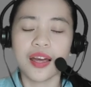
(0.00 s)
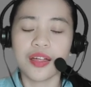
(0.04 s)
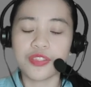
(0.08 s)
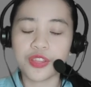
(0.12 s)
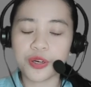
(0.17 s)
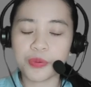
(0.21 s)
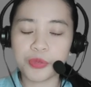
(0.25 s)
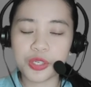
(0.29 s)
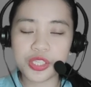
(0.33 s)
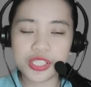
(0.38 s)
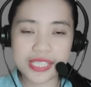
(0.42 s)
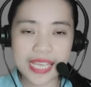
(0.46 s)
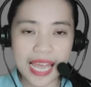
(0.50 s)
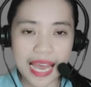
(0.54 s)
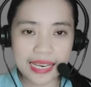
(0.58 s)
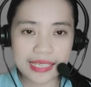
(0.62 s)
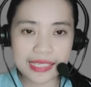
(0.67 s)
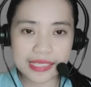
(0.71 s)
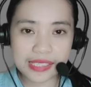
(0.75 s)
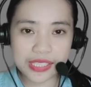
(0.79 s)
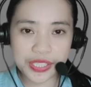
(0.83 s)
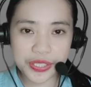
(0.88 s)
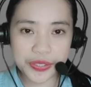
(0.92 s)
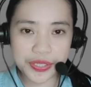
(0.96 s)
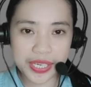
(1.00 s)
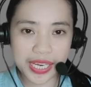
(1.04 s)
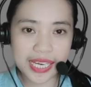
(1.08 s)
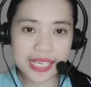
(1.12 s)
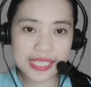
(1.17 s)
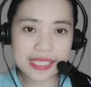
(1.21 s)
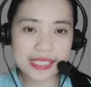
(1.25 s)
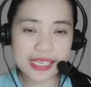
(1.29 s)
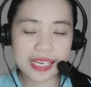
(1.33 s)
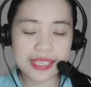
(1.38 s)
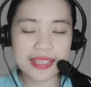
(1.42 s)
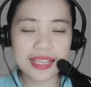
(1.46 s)
The mortality
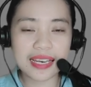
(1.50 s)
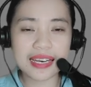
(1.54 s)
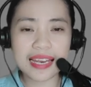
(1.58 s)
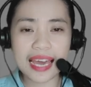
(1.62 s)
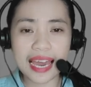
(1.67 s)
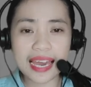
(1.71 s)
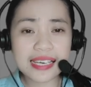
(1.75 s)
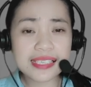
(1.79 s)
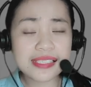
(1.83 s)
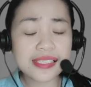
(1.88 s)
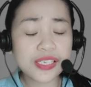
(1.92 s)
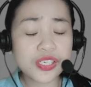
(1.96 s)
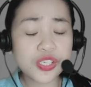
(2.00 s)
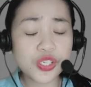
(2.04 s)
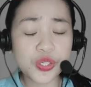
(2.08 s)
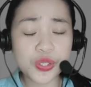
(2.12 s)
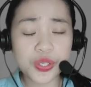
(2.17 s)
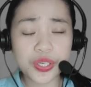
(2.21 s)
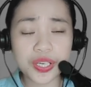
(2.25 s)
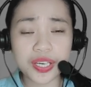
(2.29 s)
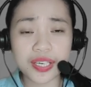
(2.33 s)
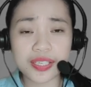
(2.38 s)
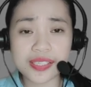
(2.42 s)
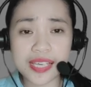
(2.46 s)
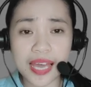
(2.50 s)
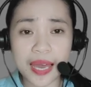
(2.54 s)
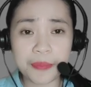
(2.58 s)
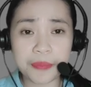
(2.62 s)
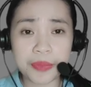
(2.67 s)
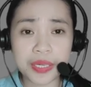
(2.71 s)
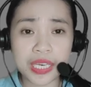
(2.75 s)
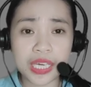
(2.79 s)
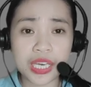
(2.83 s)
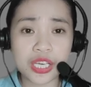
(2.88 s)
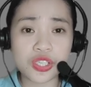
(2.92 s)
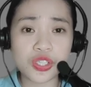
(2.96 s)
rate in the licensure
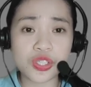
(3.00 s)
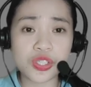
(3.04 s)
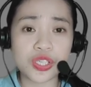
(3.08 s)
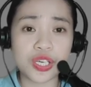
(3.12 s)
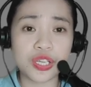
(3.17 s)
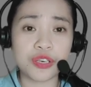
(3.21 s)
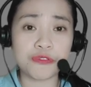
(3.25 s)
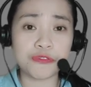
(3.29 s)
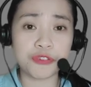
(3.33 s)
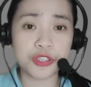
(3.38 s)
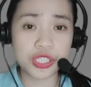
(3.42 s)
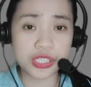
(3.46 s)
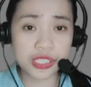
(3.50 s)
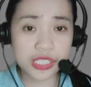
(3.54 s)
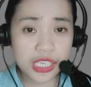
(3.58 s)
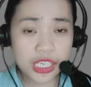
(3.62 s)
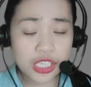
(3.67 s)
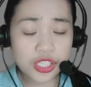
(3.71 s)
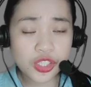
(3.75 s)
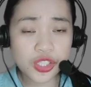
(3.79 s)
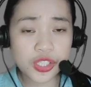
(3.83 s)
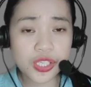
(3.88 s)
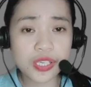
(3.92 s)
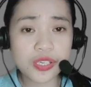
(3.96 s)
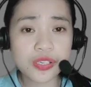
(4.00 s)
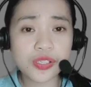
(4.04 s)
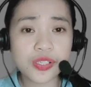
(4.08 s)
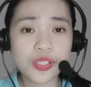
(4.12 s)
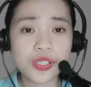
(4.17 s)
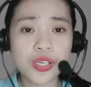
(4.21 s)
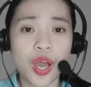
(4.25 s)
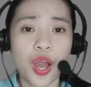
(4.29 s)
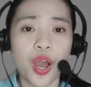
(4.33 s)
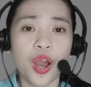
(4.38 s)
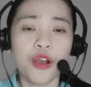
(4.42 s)
examination for teachers